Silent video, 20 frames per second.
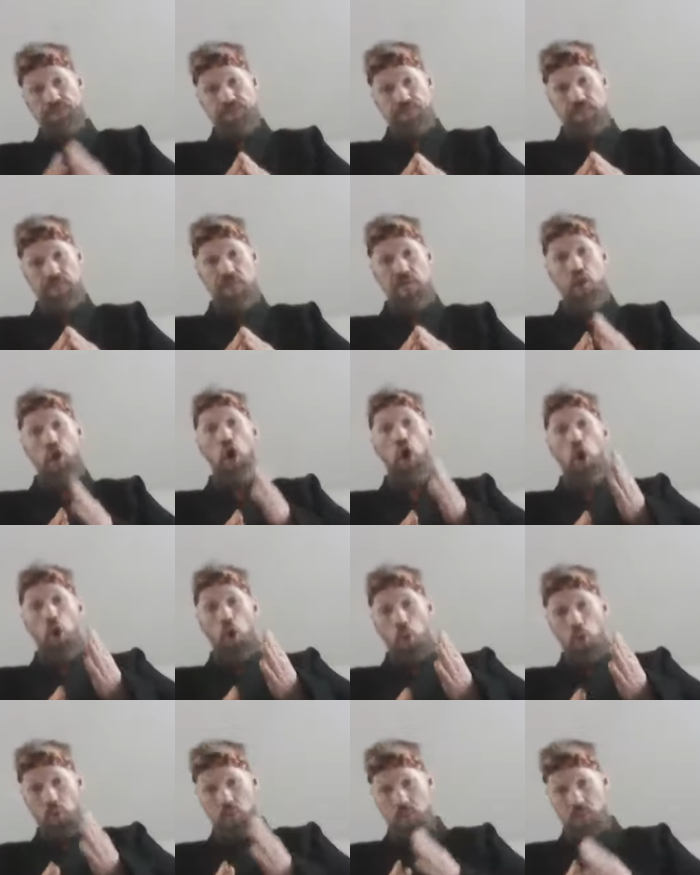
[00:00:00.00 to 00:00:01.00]

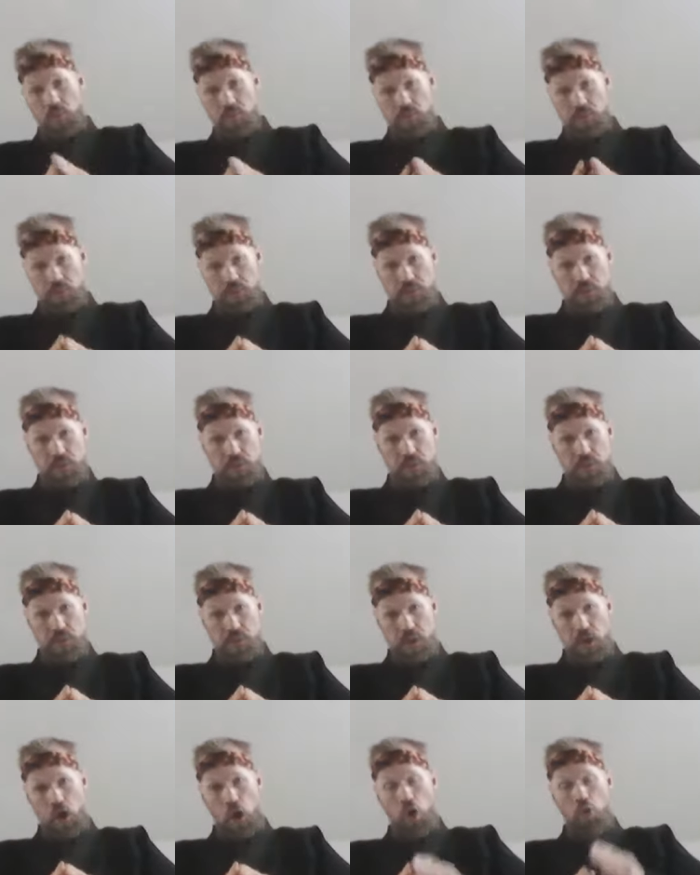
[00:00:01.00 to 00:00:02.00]
know
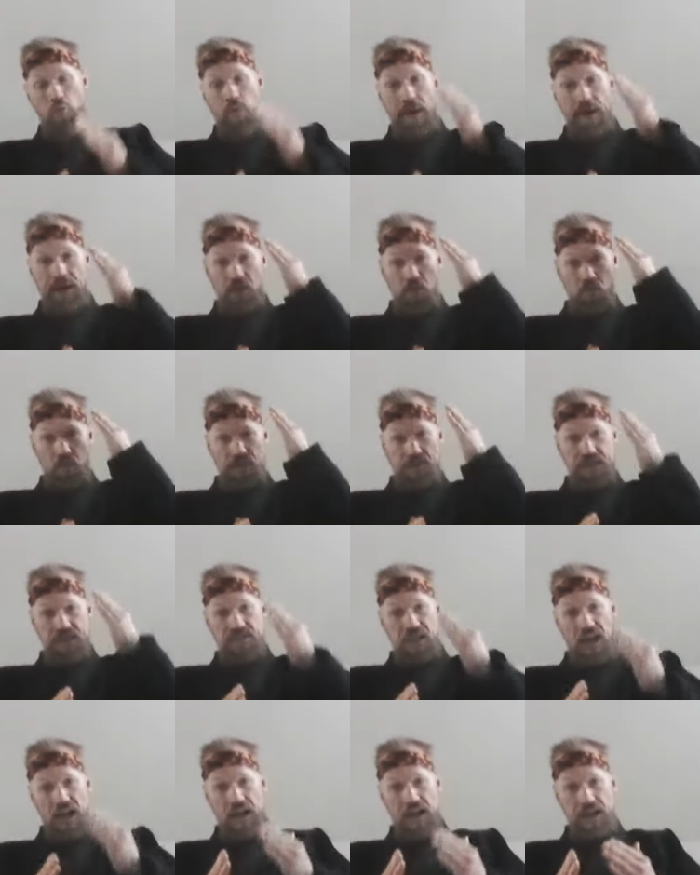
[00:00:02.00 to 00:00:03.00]
already with his
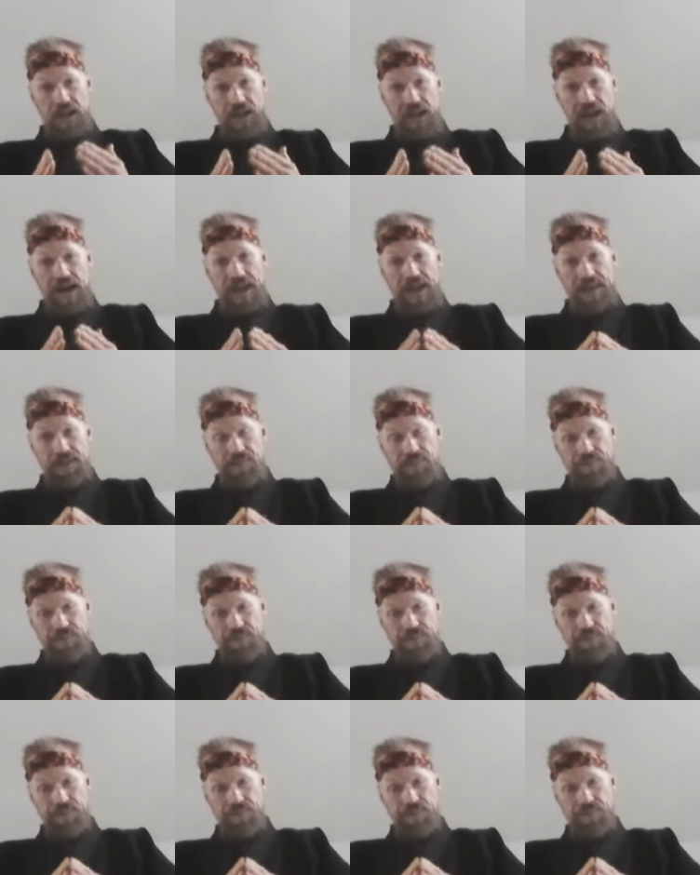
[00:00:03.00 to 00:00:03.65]
haragai